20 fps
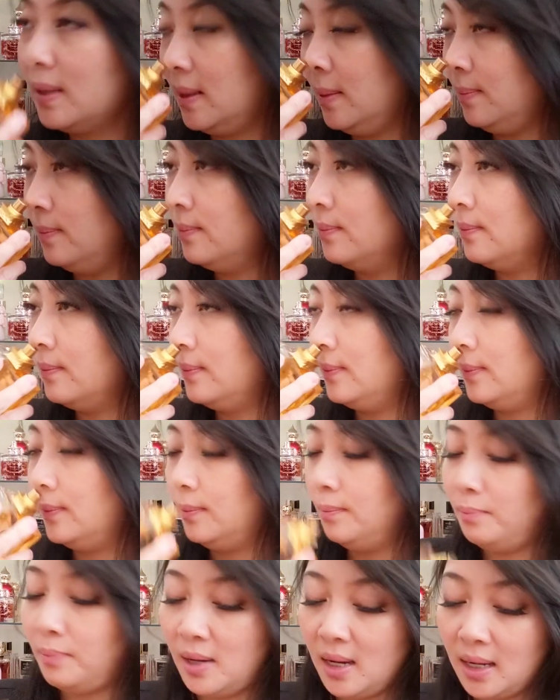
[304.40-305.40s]
be
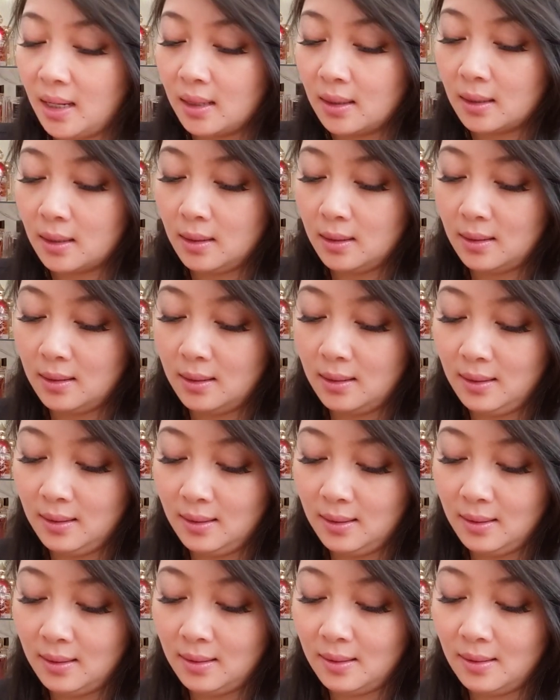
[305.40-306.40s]
pink.
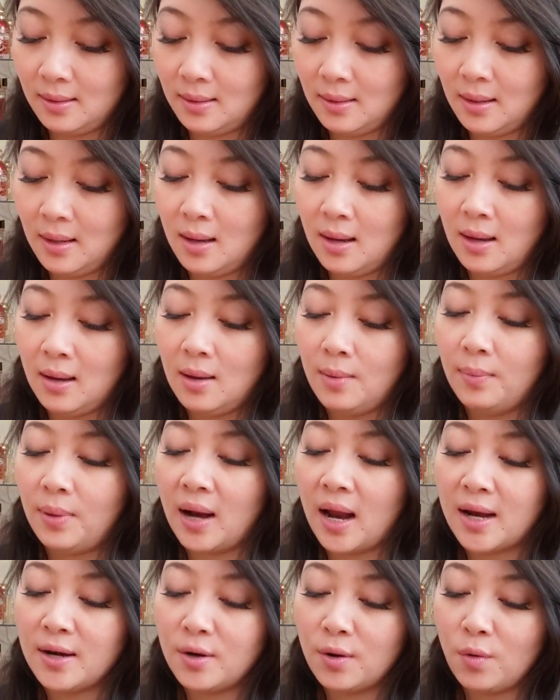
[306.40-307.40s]

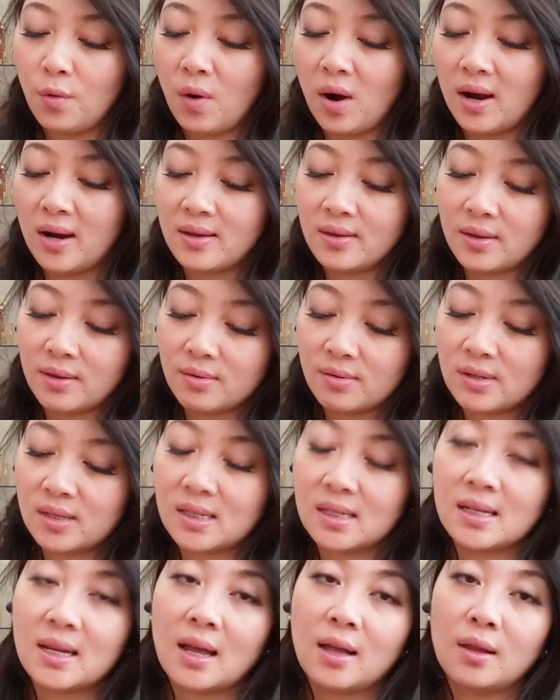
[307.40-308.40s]
But I know why
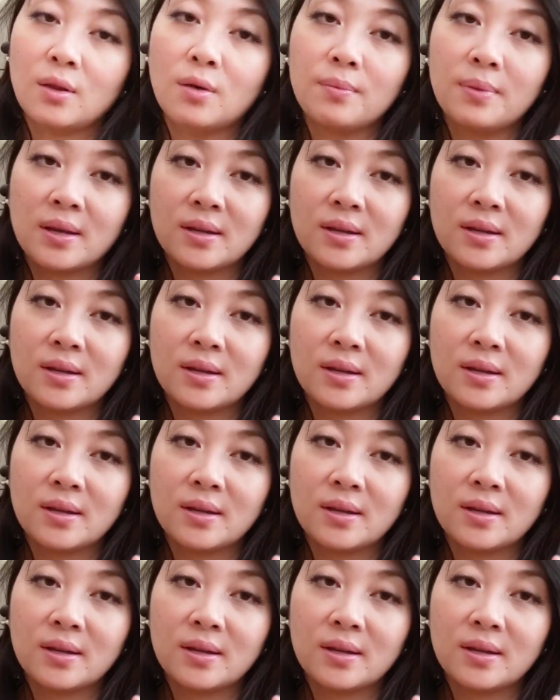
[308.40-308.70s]
it's yellow,